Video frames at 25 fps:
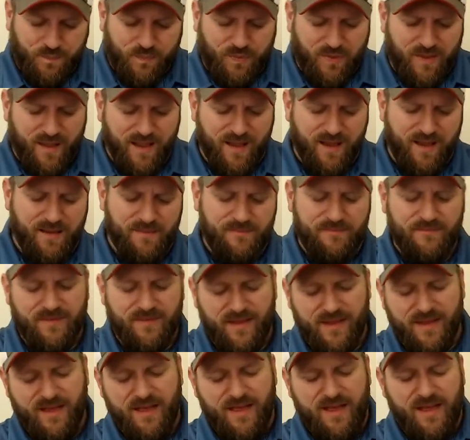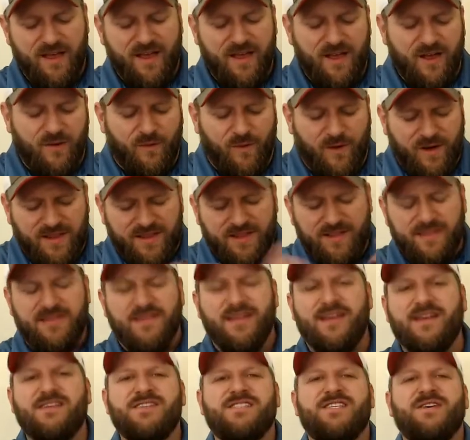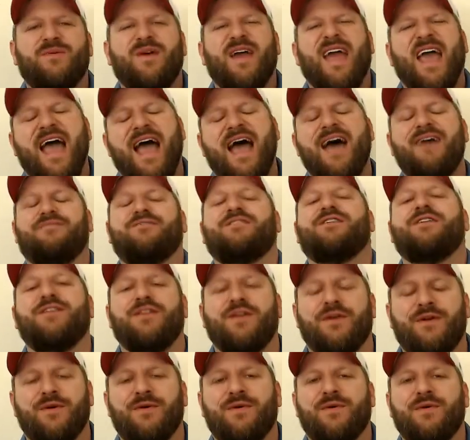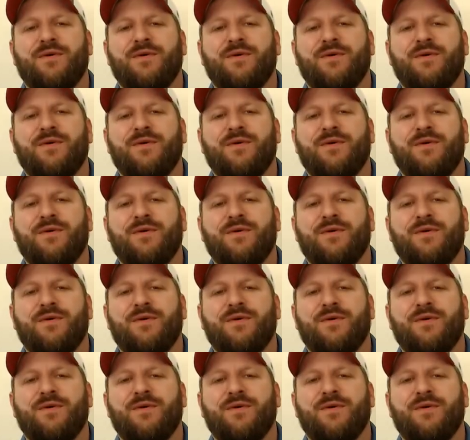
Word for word: Um, one of the things that we have to do,